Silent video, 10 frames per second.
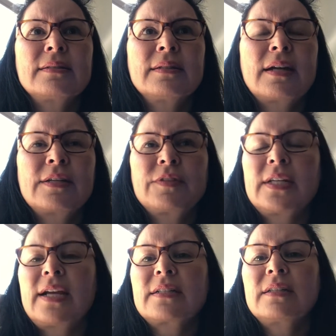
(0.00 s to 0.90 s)
kind of
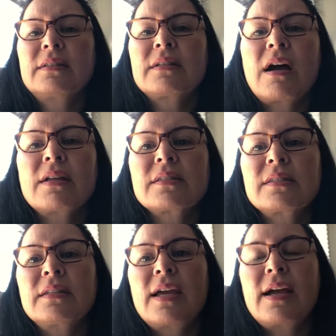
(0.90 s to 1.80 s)
connecting the dots
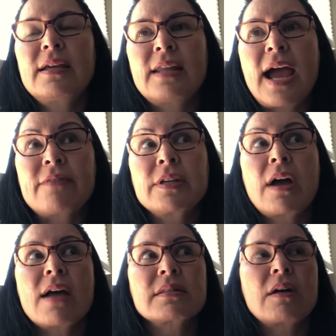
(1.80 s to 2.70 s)
and having
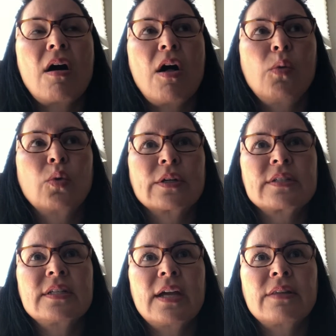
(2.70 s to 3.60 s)
us all work
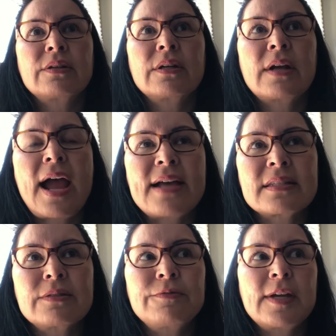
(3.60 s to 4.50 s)
together as
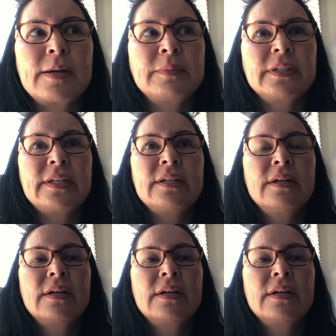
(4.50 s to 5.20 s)
a family